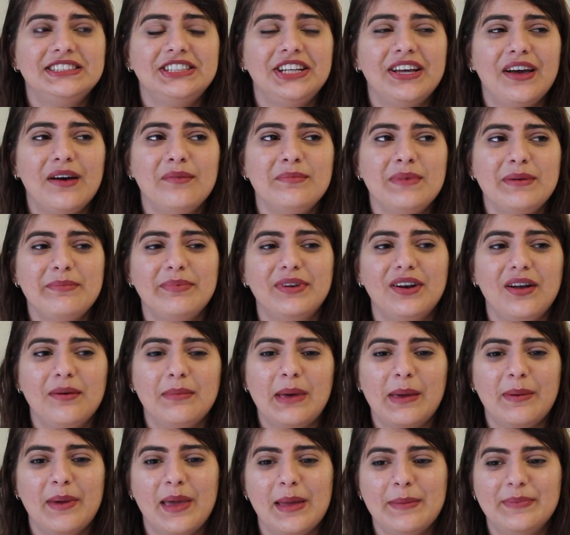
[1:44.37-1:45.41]
She helped me put all
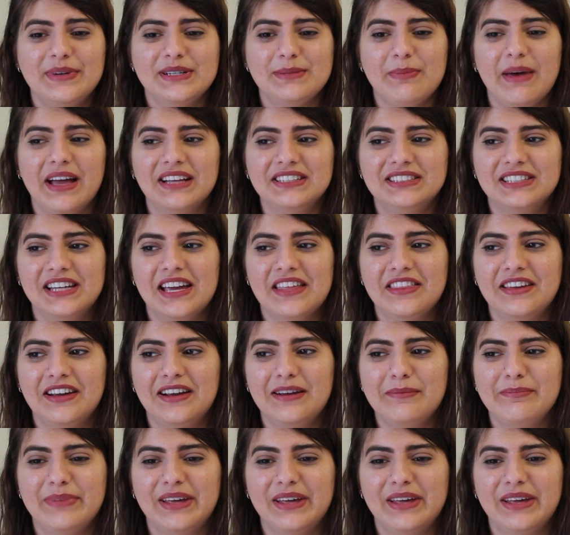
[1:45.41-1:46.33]
my papers back together,